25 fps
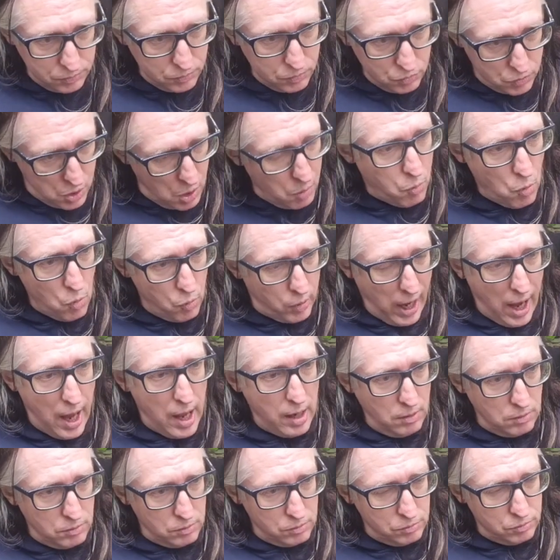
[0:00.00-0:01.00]
you will
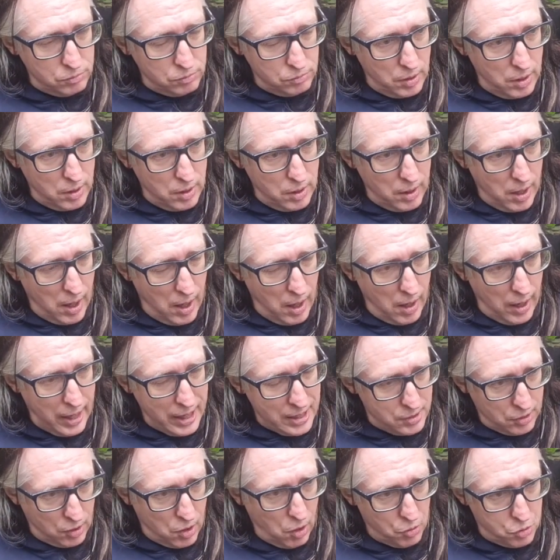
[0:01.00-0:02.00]
get
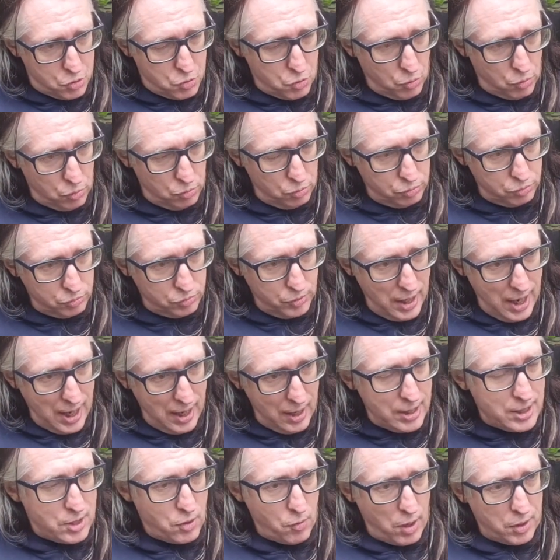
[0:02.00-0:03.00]
intercultural,
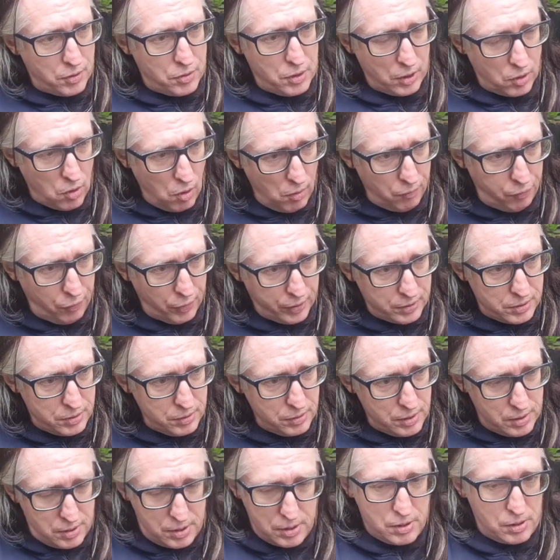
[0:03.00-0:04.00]
interethnic conflict.
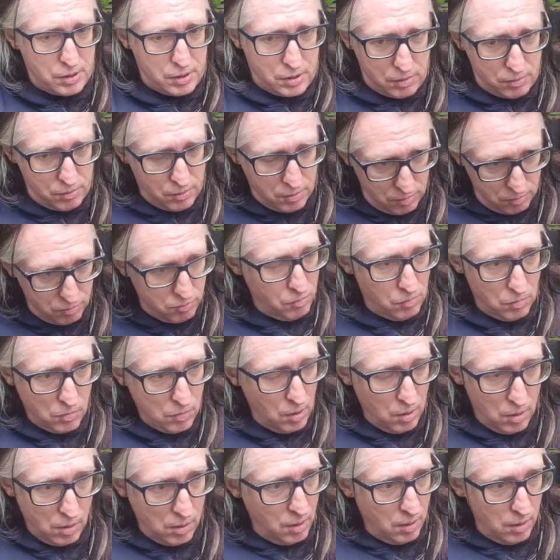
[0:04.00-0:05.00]
This is
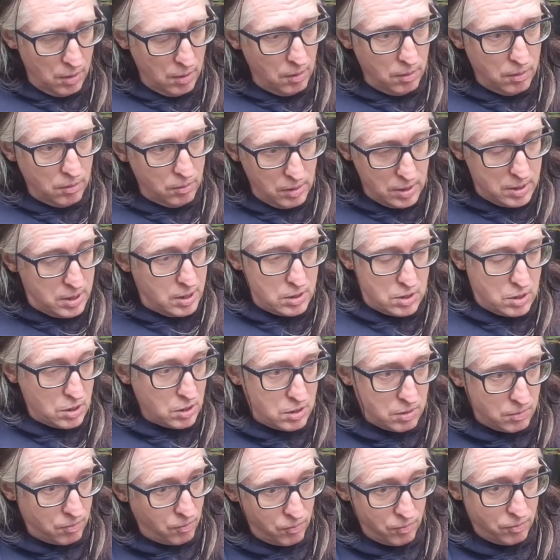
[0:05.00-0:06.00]

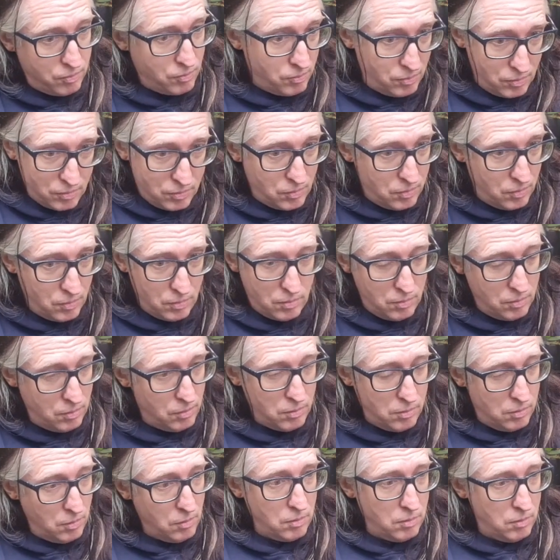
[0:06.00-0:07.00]
just
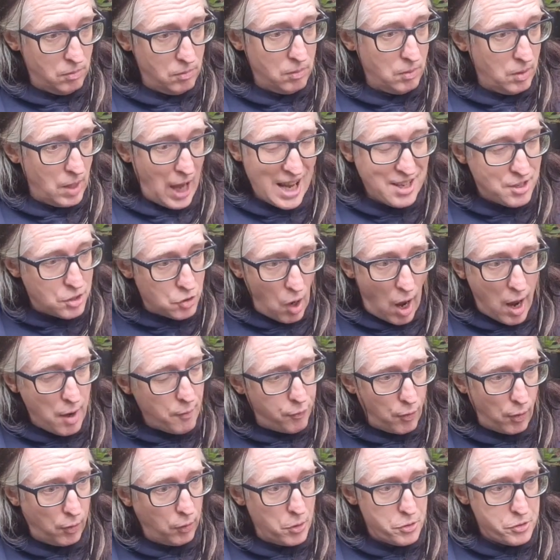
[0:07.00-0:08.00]
as night
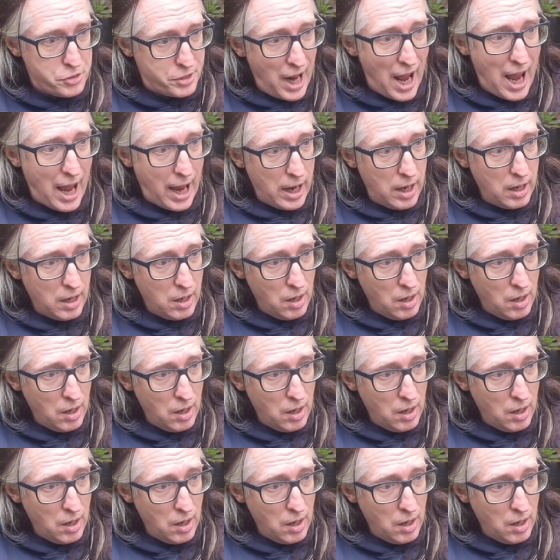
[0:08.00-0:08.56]
follows day.